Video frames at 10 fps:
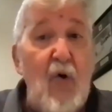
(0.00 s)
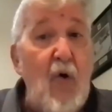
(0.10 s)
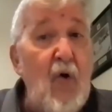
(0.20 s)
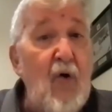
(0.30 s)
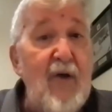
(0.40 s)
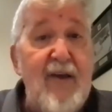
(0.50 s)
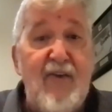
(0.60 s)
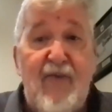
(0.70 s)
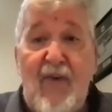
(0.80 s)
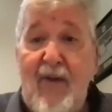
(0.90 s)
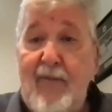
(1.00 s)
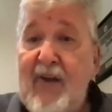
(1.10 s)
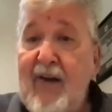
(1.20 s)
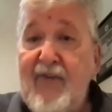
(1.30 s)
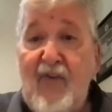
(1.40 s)
goal is for them
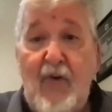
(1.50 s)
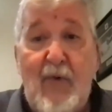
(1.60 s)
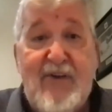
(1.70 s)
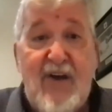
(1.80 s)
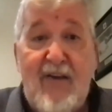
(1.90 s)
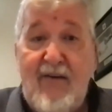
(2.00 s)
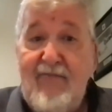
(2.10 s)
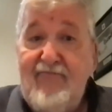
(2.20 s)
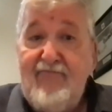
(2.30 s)
to listen to each other.